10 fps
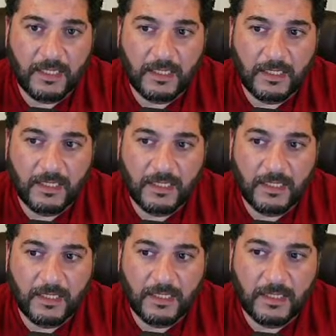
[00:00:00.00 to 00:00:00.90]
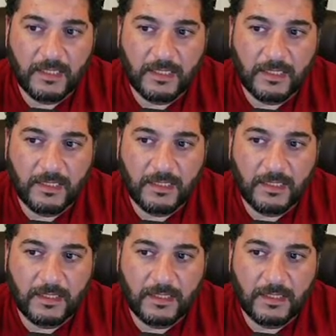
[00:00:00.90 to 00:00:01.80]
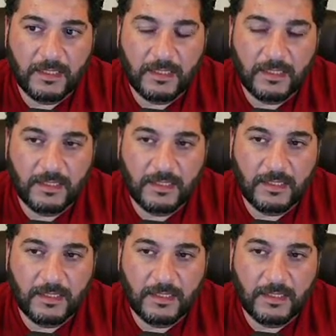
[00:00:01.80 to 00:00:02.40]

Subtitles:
Nothing is said.